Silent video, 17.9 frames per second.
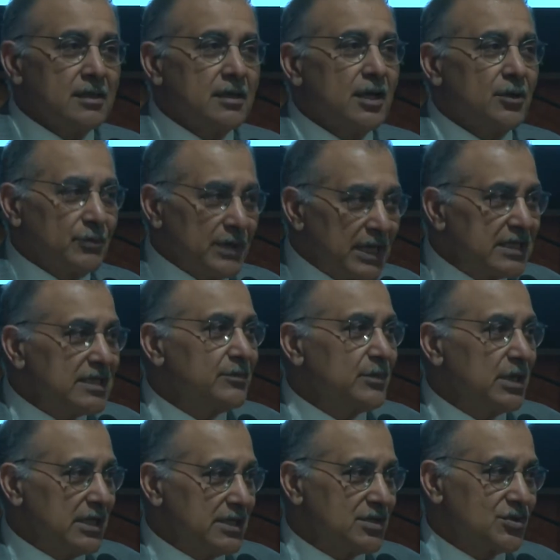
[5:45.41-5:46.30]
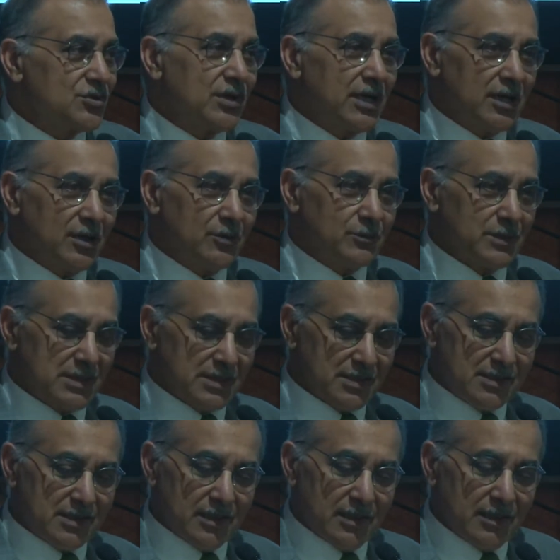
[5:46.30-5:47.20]
a randomized trial was
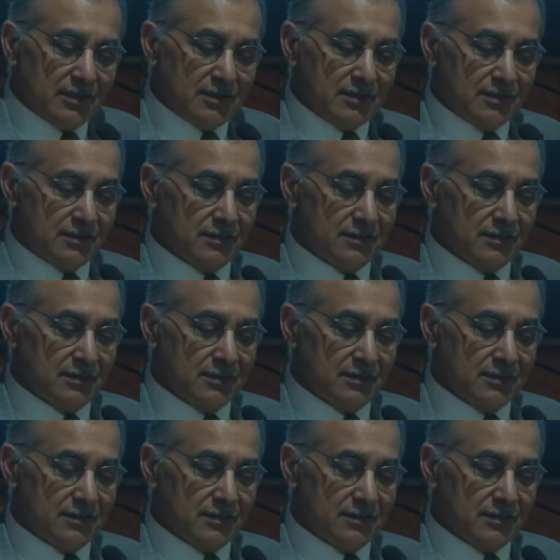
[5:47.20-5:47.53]
done.